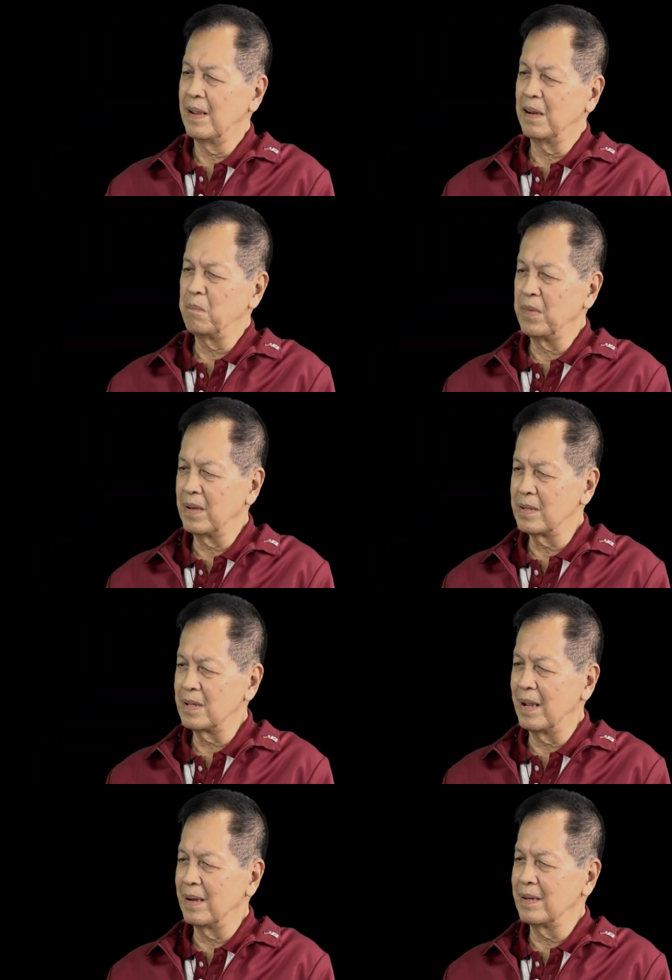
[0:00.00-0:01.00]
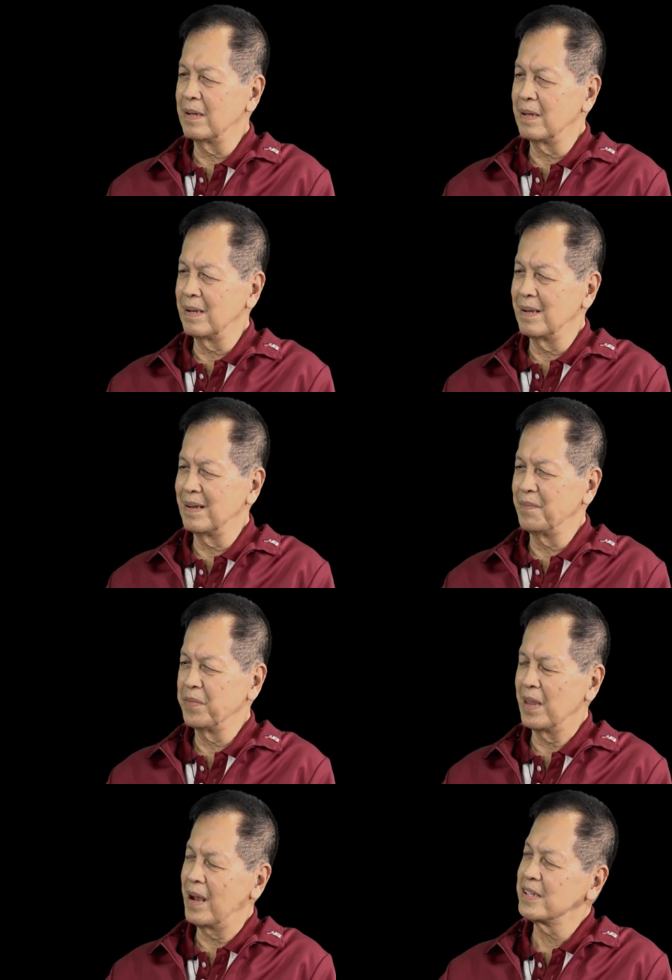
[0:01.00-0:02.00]
It means that
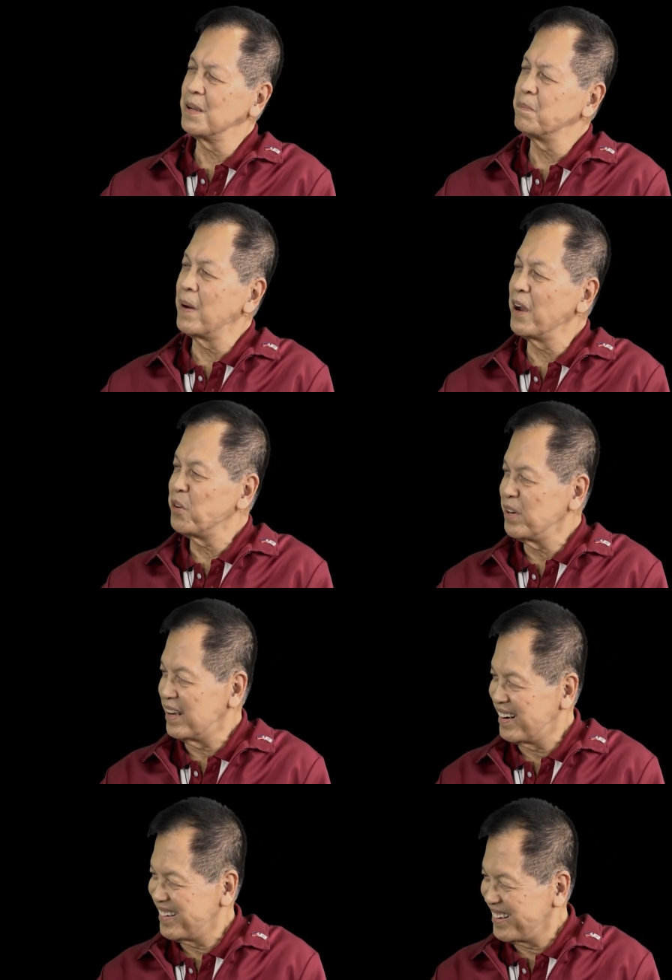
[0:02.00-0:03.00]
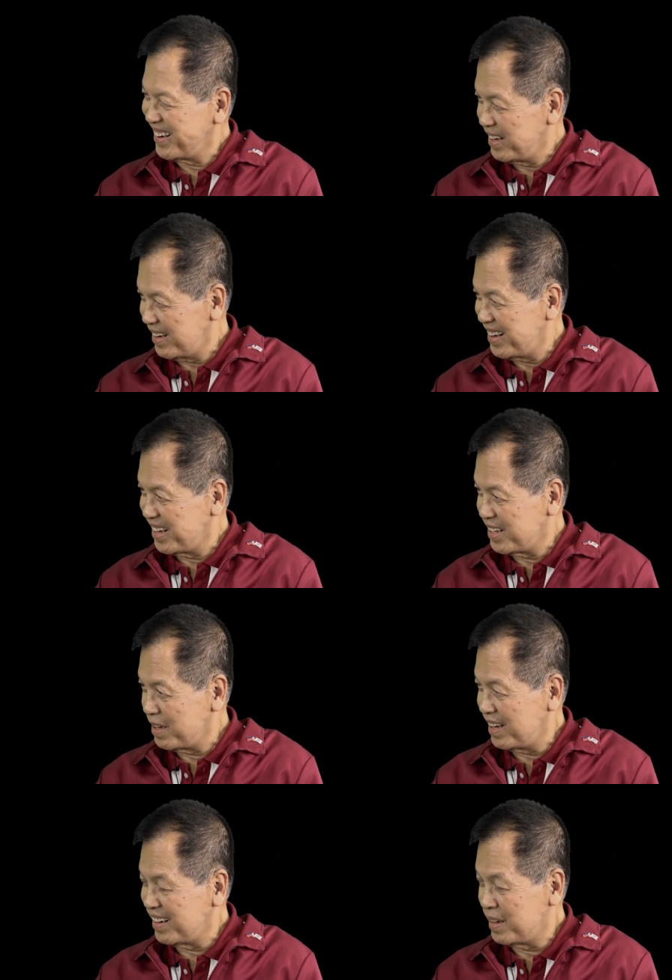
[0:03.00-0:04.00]
as a pioneer in
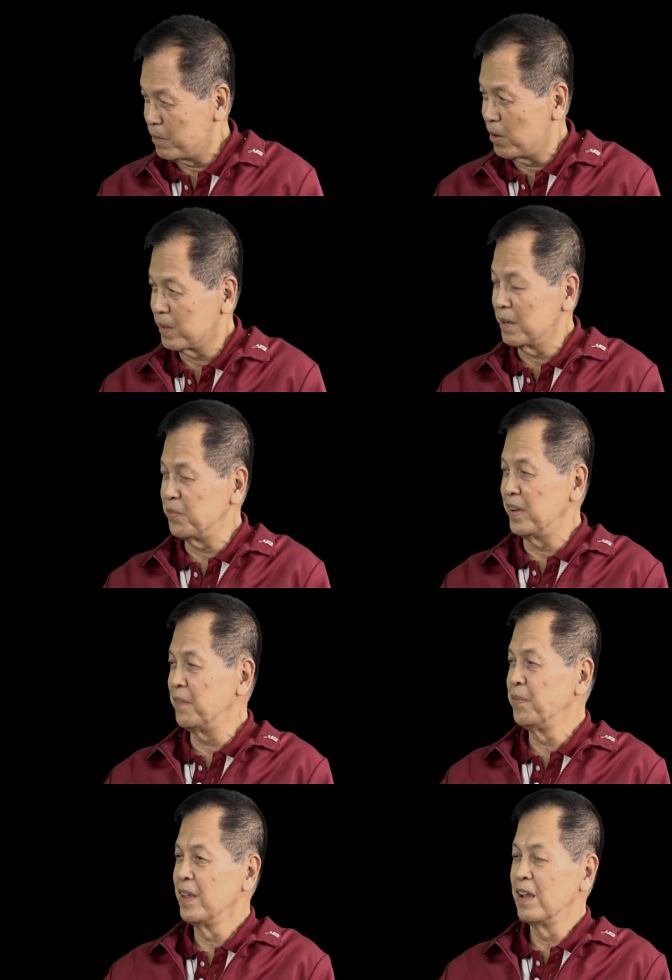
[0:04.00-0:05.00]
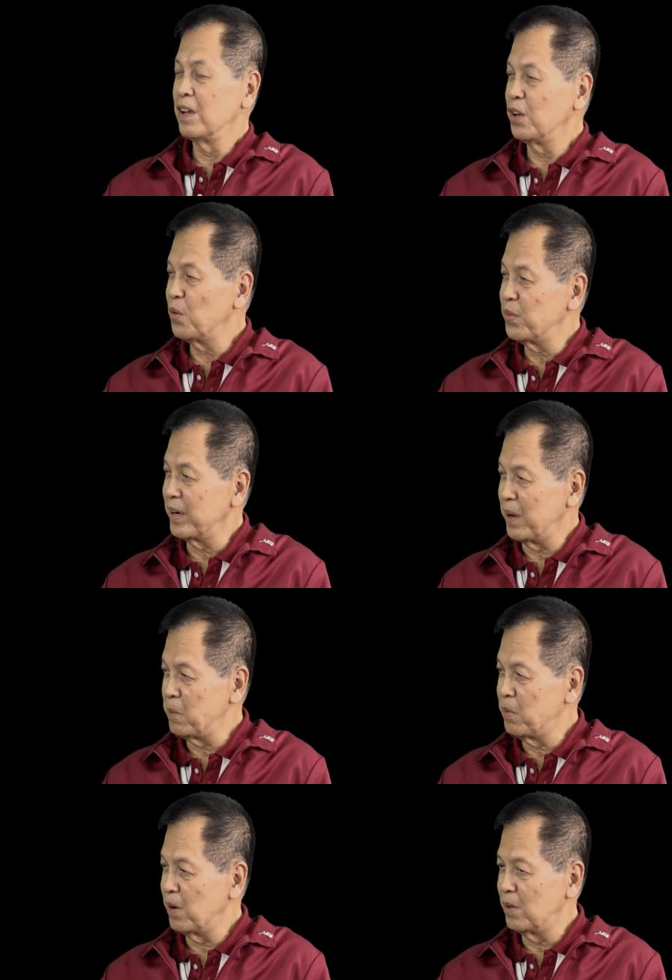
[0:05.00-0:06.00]
demography, you were
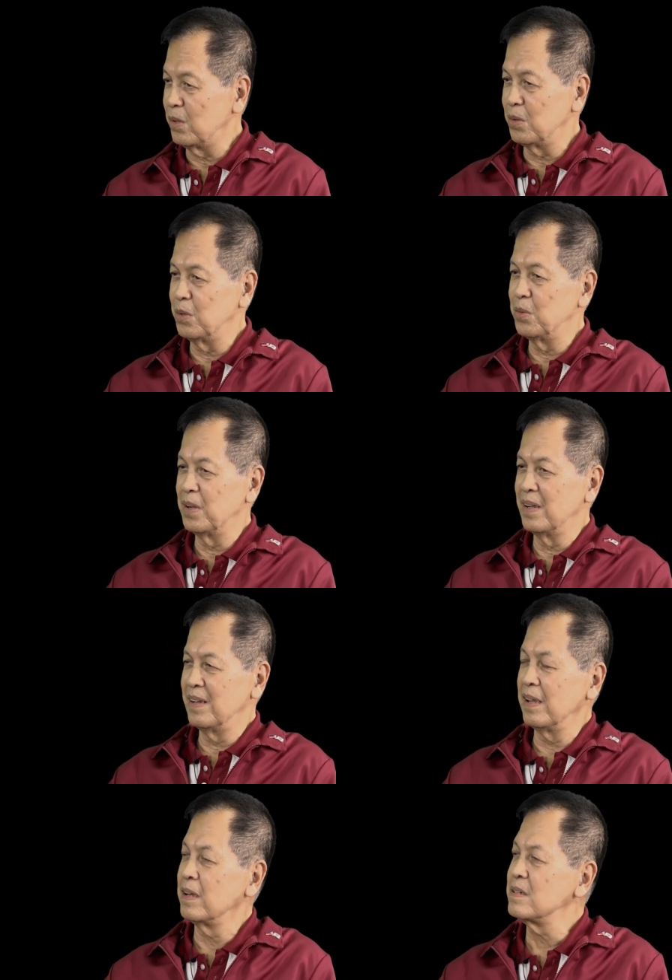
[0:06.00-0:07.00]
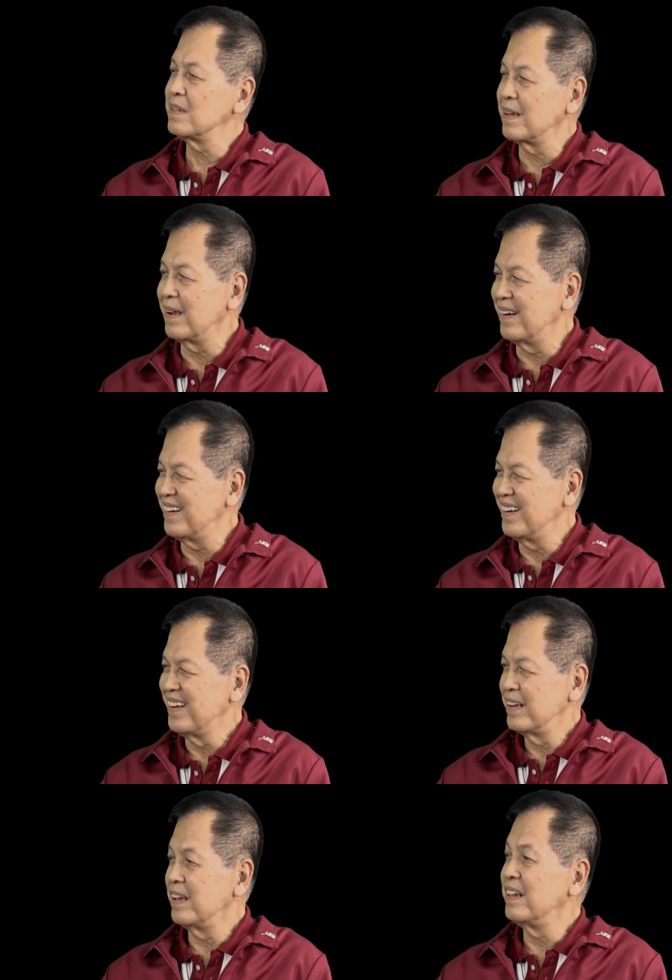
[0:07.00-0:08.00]
able to instill
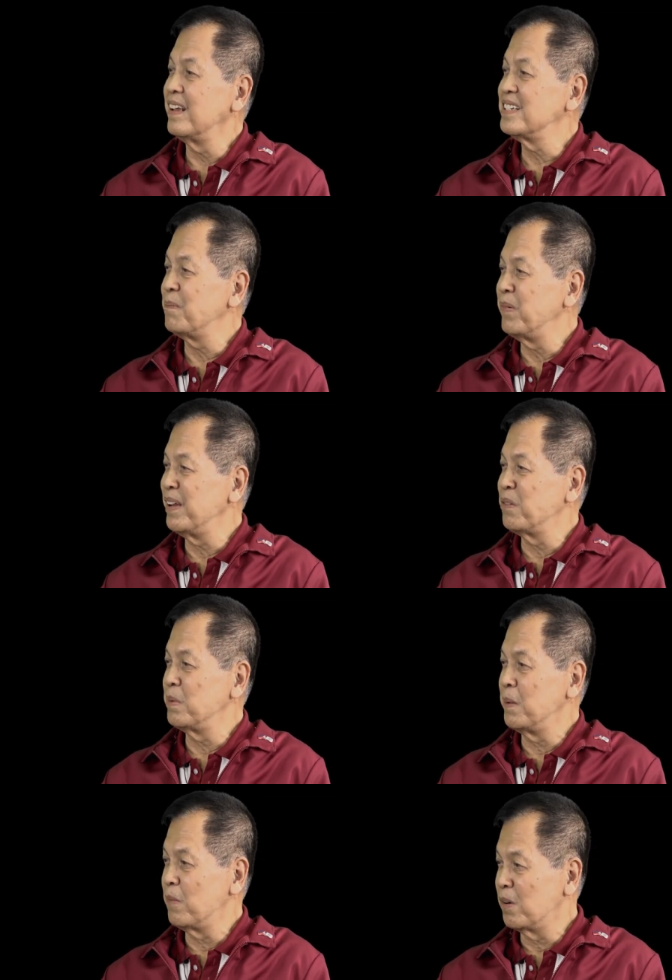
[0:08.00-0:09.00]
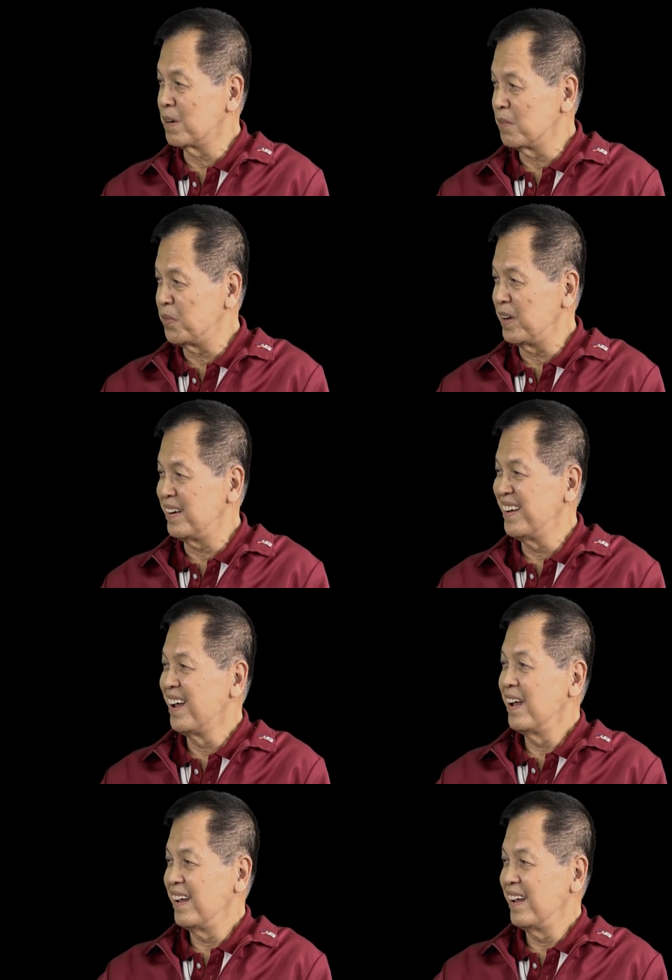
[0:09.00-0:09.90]
the discipline of demography